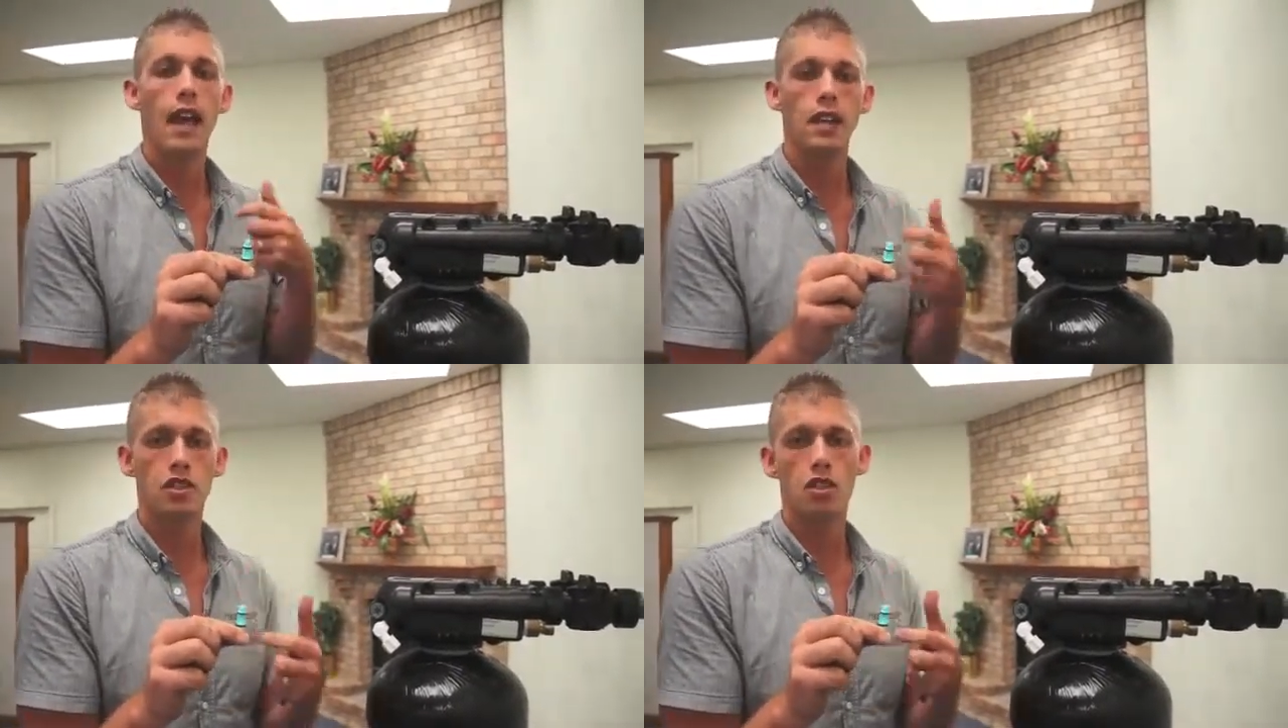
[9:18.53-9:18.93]

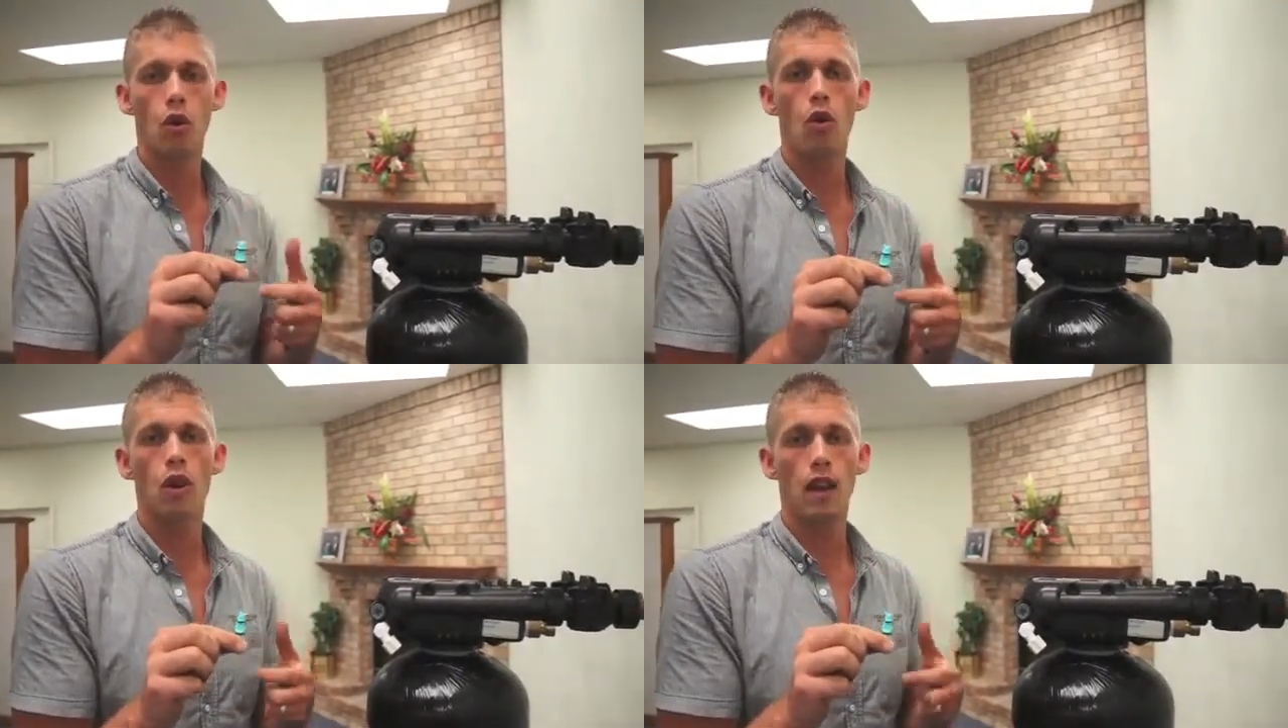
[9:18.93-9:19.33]
Any
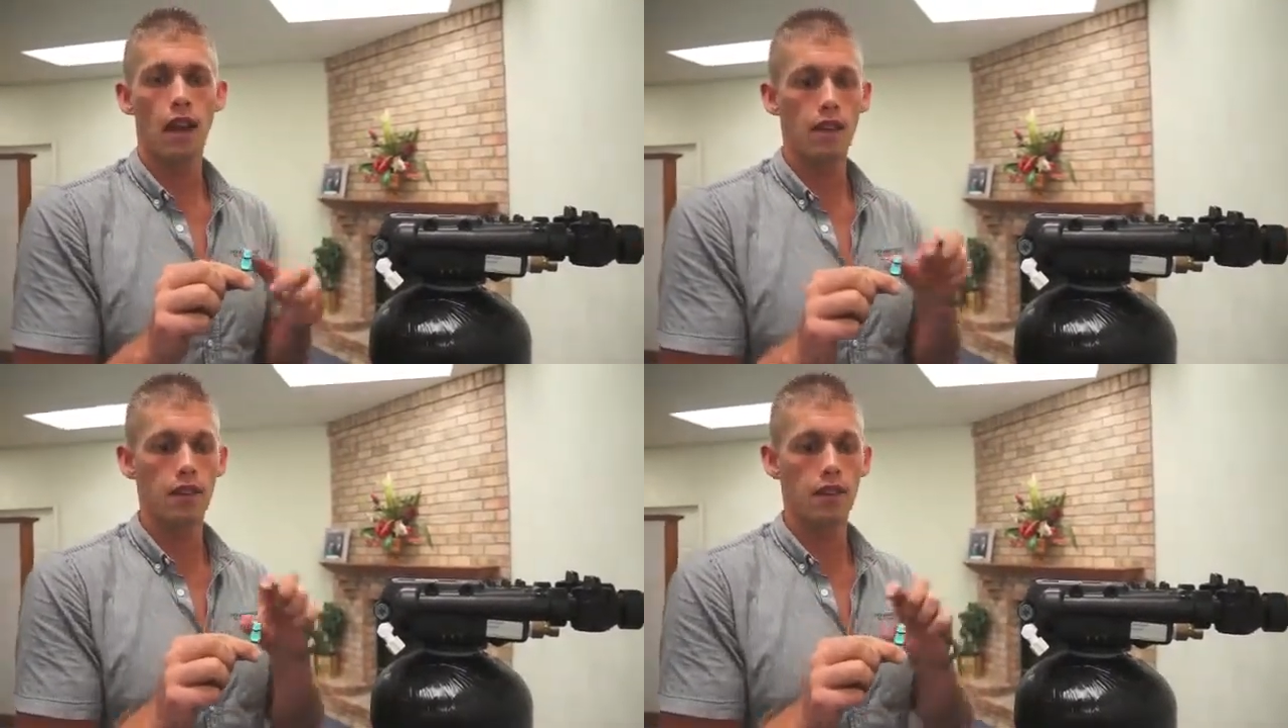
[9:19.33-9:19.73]

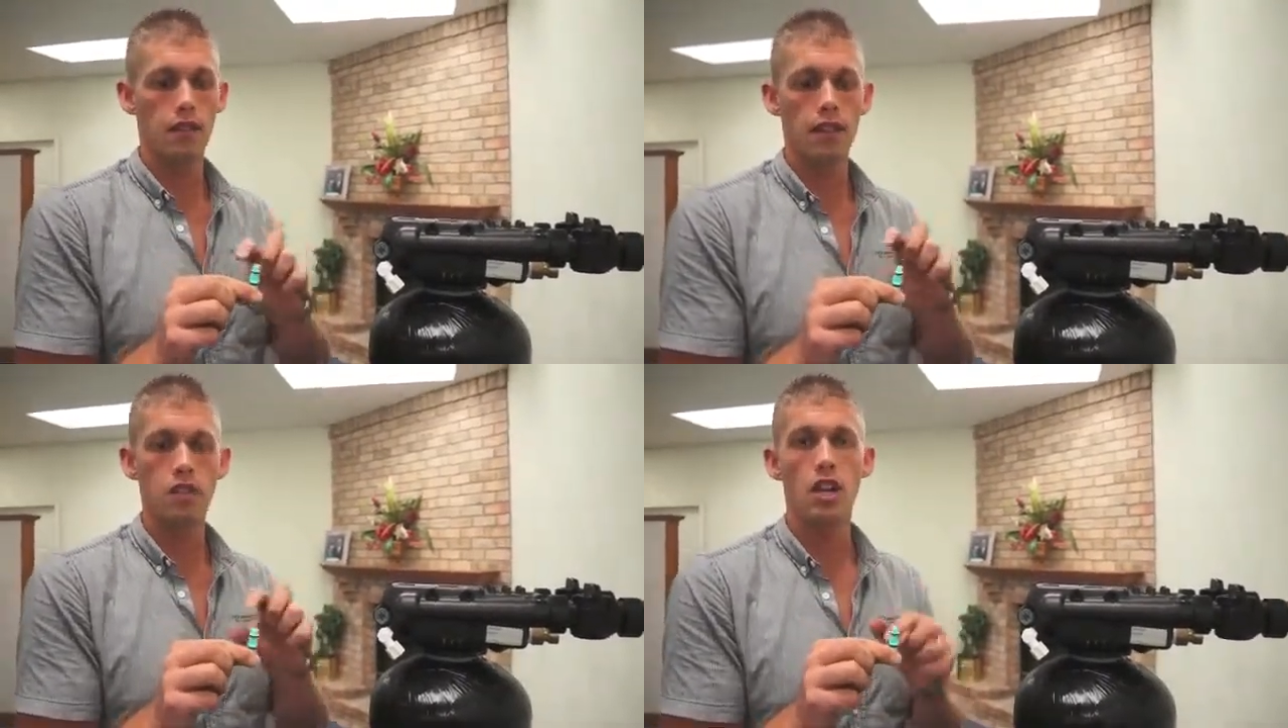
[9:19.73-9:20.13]
scoring on
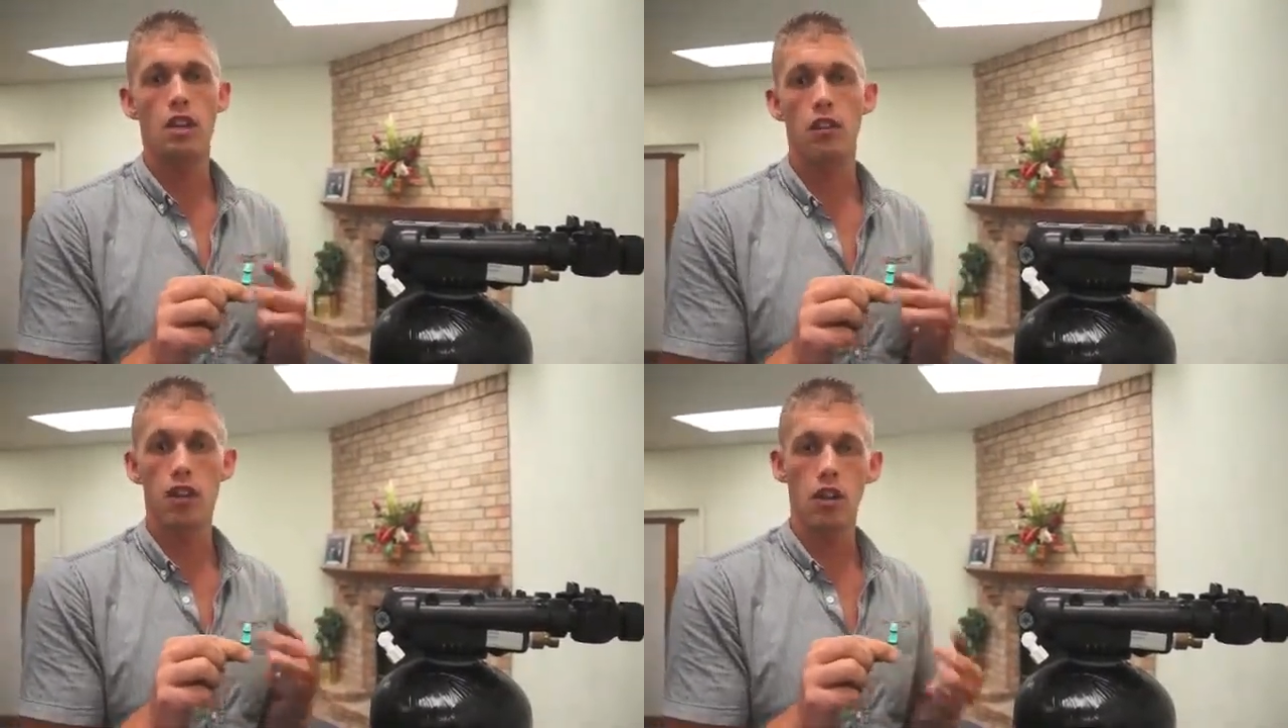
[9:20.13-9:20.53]
the
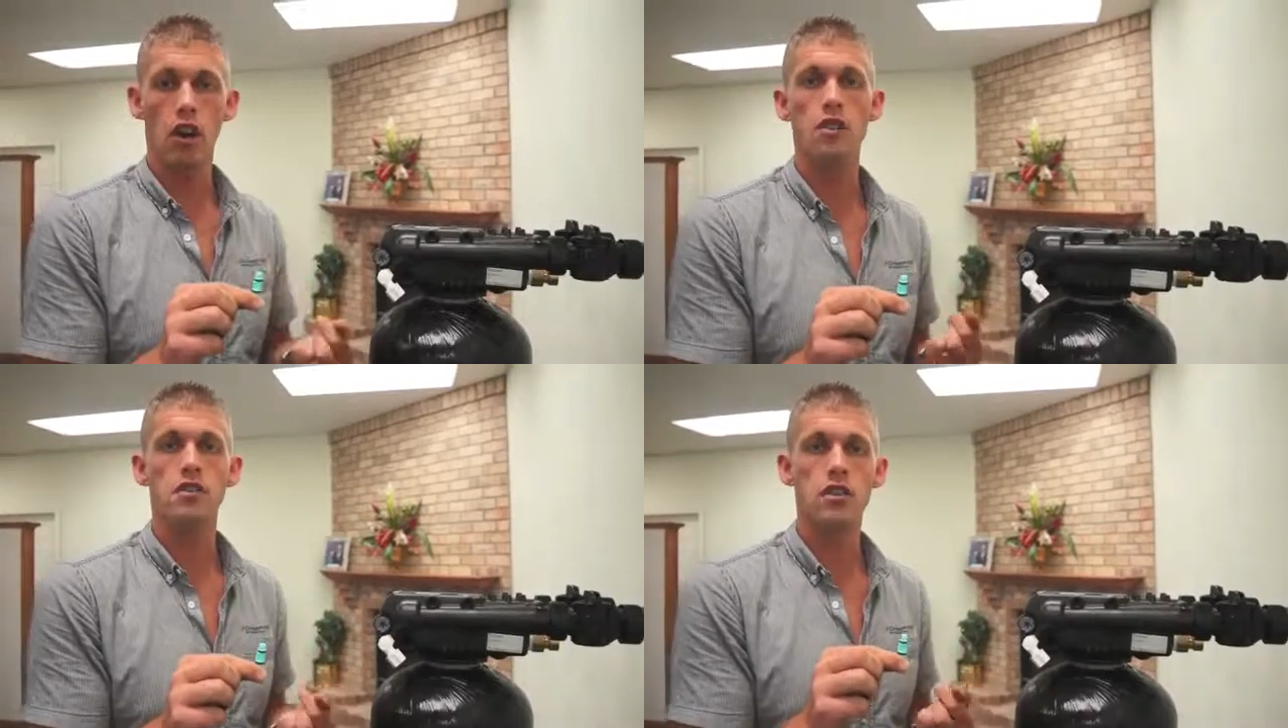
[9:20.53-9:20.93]
injector can
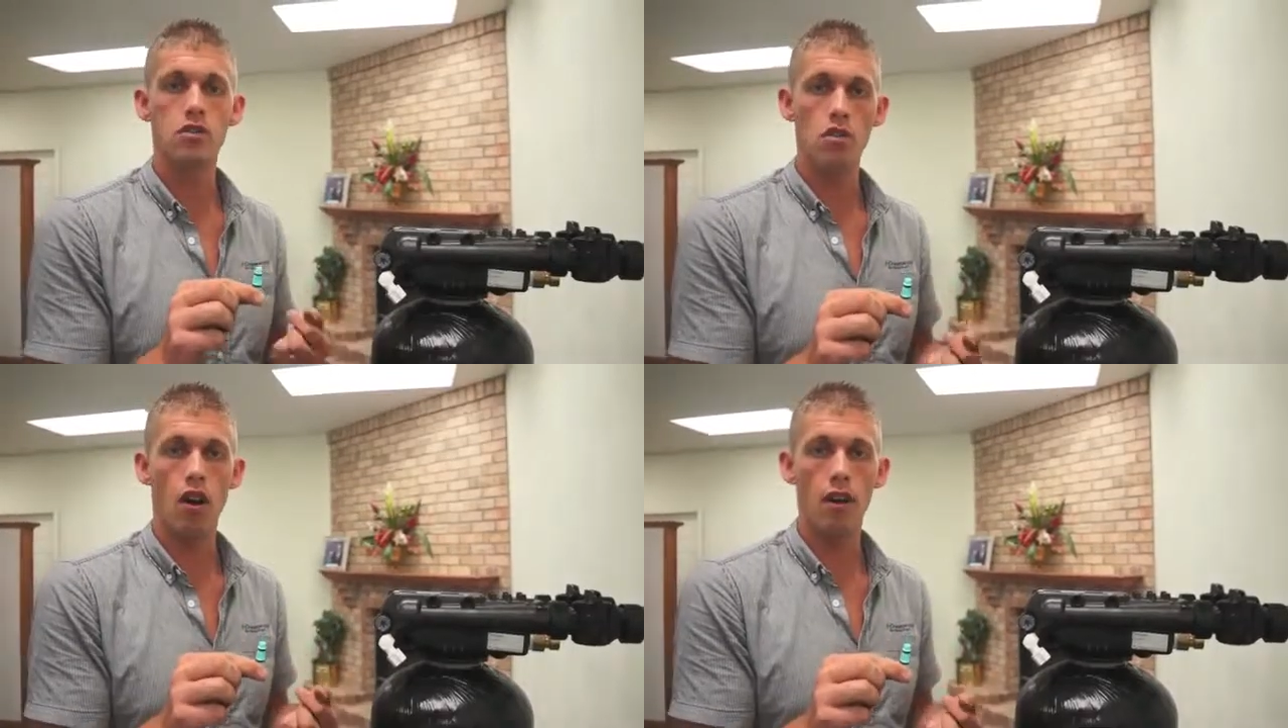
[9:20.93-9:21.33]
cause it
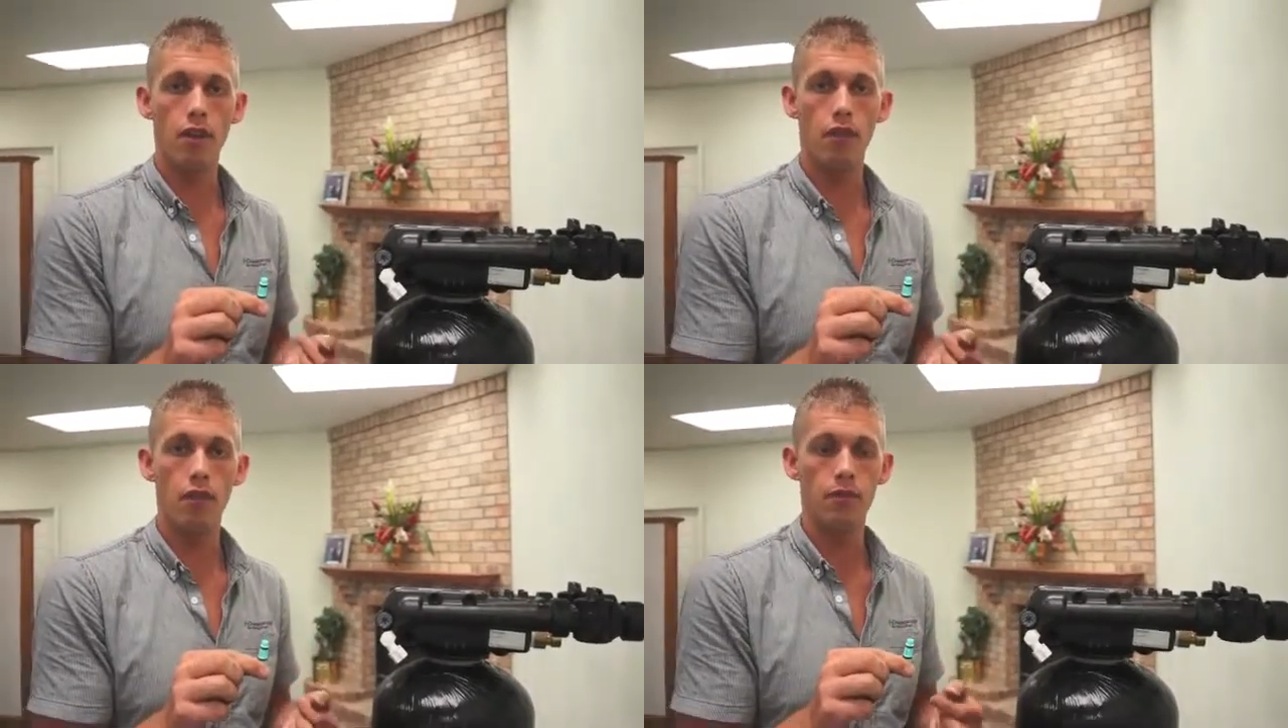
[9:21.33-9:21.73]
to draw
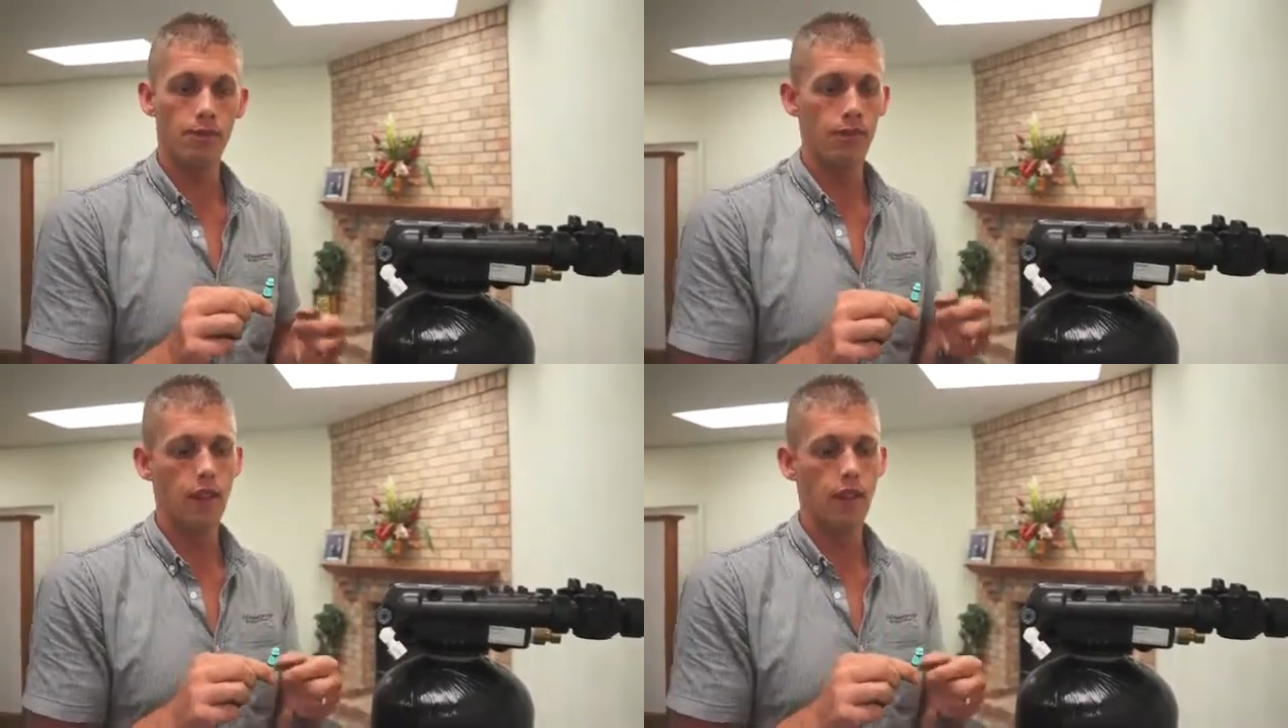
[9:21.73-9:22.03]
different.